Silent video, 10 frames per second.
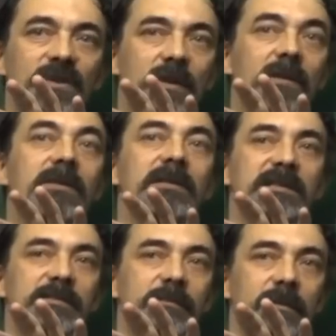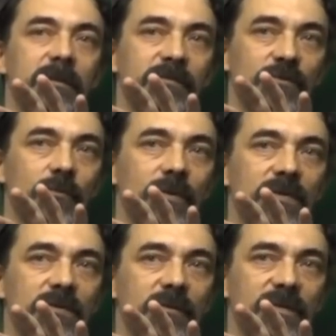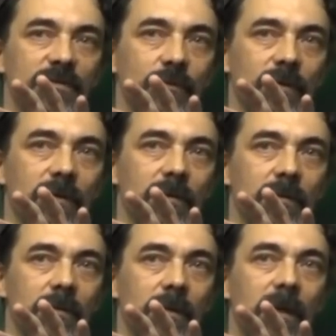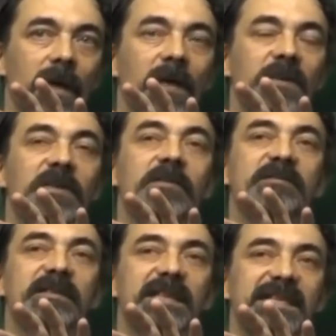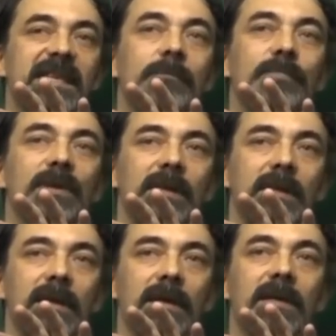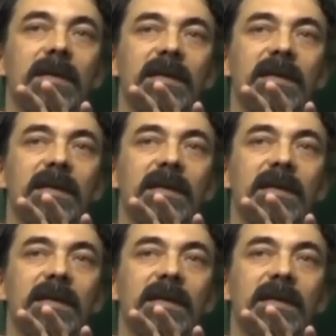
It's the only democratic state in the Middle East, the only one.